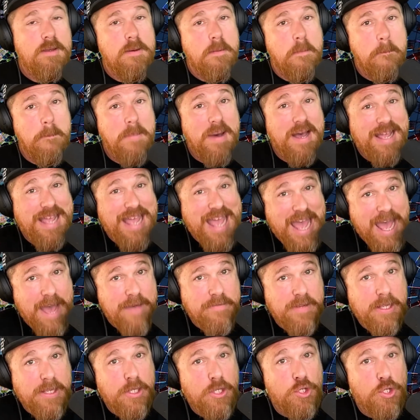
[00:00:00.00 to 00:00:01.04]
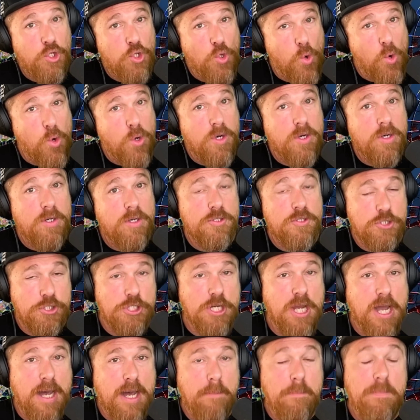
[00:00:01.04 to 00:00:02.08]
By having your
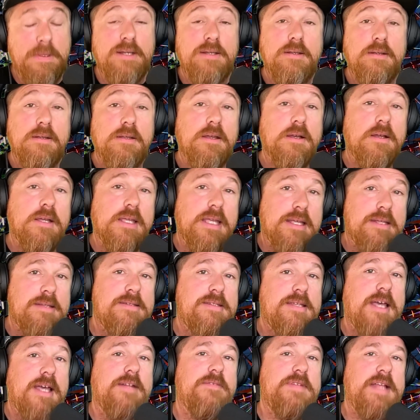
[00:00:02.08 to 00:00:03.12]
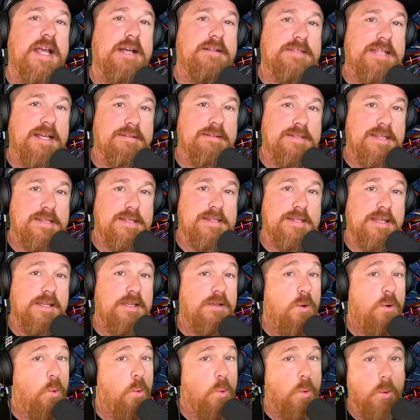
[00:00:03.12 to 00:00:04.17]
shop inside of Downtown Disney,
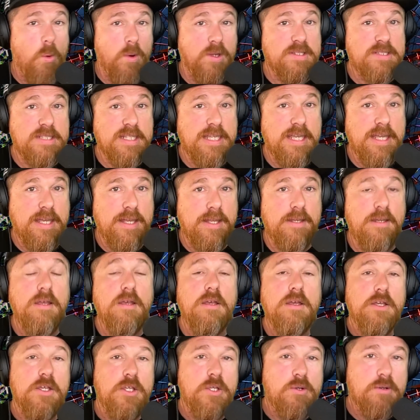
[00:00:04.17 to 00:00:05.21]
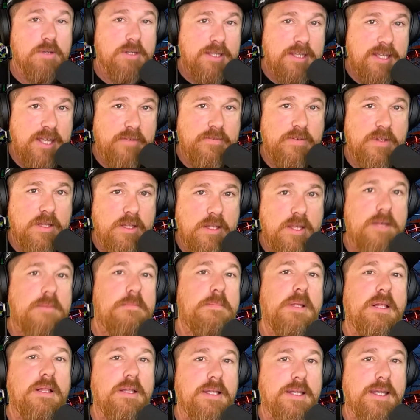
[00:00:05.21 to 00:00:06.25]
once again, you're given the
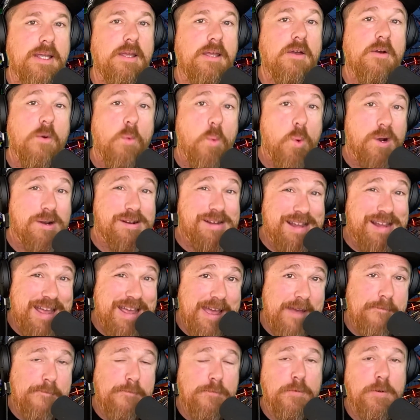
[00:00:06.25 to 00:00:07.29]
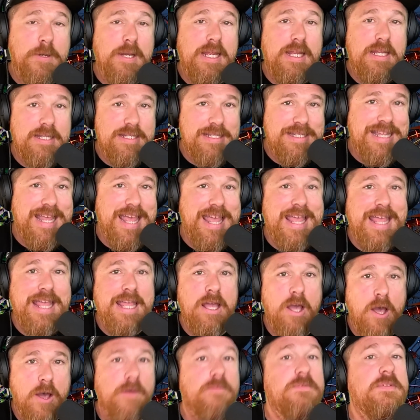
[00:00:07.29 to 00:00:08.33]
ability where every day
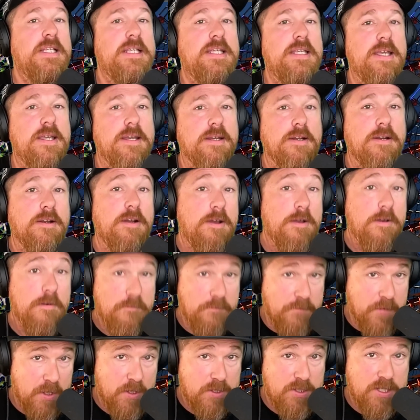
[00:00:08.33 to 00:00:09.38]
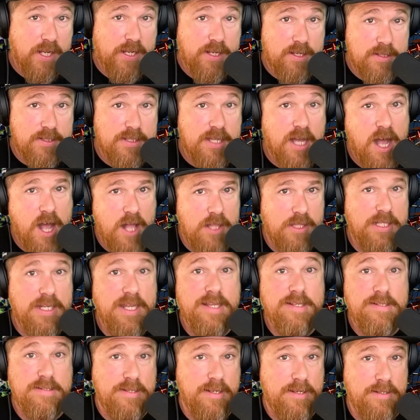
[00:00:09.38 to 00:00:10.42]
of the year feels like it's the holiday
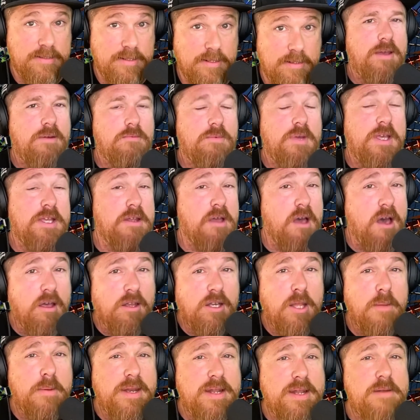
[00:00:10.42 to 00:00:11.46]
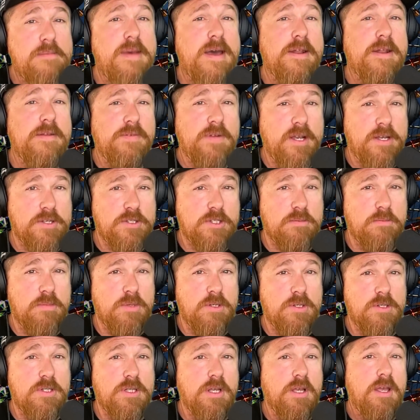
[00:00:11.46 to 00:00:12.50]
season. An unlimited amount of
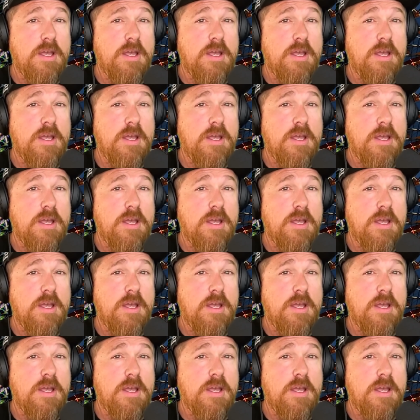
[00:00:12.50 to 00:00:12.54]
customers,